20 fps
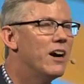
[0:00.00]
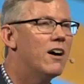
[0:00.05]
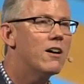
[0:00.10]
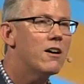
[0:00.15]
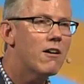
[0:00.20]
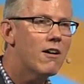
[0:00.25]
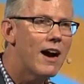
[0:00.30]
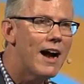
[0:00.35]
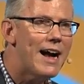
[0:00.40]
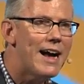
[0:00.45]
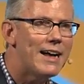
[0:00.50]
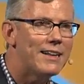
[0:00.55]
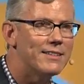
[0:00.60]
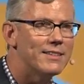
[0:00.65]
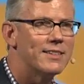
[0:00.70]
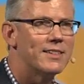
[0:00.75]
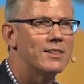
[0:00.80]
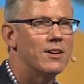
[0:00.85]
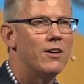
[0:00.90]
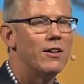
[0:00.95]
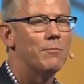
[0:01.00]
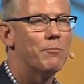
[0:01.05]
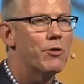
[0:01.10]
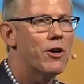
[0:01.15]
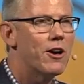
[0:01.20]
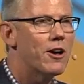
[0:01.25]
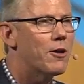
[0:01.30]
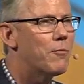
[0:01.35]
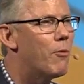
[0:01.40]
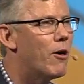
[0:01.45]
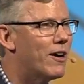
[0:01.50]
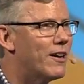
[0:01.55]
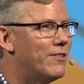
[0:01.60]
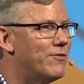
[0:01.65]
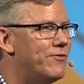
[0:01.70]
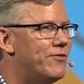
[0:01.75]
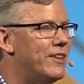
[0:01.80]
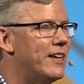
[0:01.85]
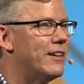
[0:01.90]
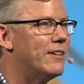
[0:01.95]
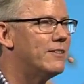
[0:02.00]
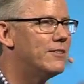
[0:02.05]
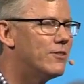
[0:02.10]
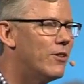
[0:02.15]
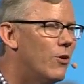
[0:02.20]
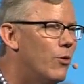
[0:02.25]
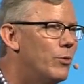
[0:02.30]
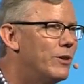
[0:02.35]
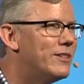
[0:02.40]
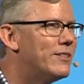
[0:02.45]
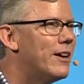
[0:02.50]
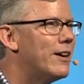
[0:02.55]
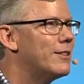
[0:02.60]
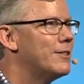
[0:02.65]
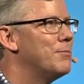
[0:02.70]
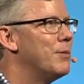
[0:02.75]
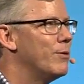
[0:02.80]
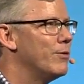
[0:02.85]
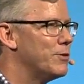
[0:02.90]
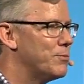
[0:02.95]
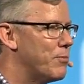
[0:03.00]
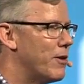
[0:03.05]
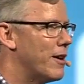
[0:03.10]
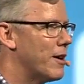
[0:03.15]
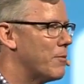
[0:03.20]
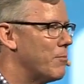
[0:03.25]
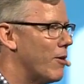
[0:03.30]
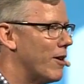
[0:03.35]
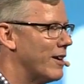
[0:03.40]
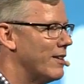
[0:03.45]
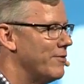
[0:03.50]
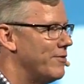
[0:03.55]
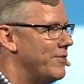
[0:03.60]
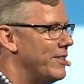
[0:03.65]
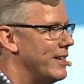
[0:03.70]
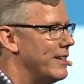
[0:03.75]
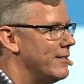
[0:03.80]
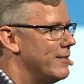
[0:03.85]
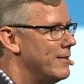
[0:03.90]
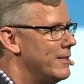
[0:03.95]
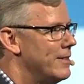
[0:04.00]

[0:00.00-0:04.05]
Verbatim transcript: hung our hats on product market fit. So all we talked about was product market fit.